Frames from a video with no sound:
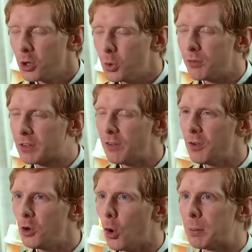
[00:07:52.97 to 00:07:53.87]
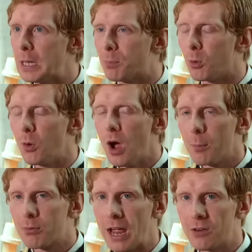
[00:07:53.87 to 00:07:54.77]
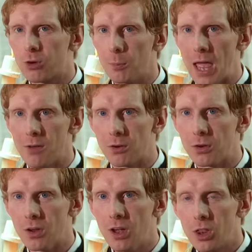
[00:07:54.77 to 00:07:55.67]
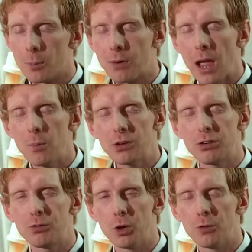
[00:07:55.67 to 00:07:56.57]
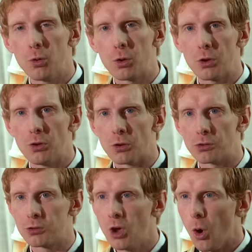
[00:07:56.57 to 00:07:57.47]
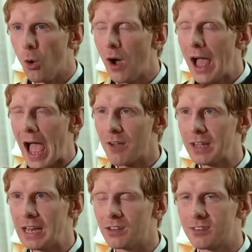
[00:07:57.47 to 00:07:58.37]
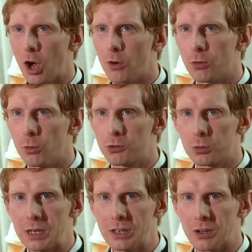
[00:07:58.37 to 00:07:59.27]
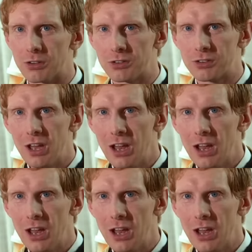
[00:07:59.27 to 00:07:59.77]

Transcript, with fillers: You have given your people bread from heaven, the bread which is full of all goodness, or having in itself all sweetness.